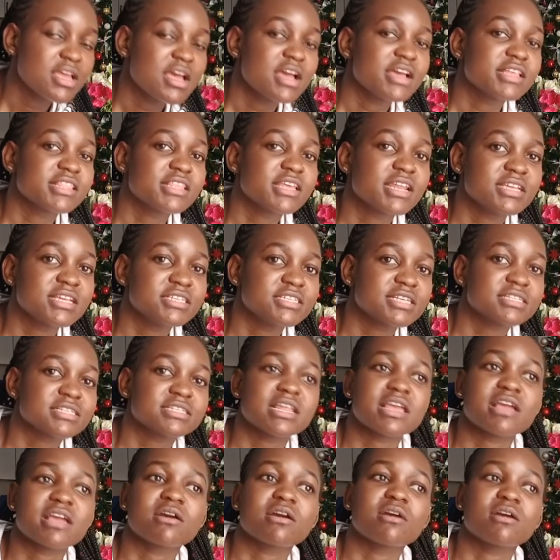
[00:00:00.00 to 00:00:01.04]
and then I just
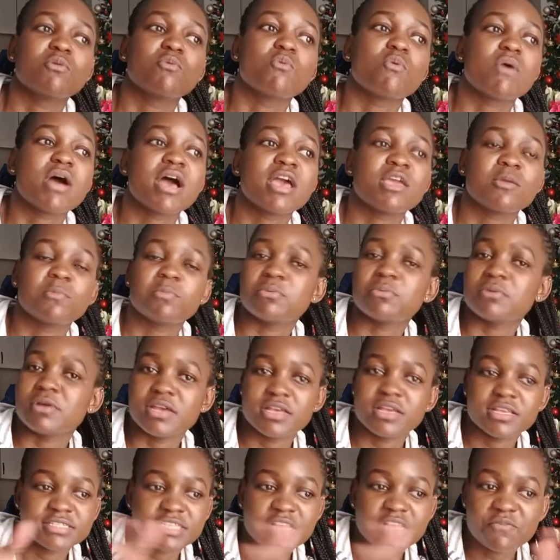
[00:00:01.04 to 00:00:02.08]
like wipe
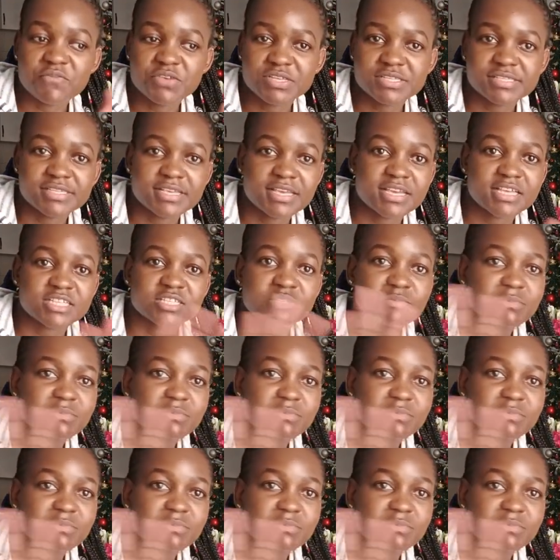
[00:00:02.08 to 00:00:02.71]
surfaces,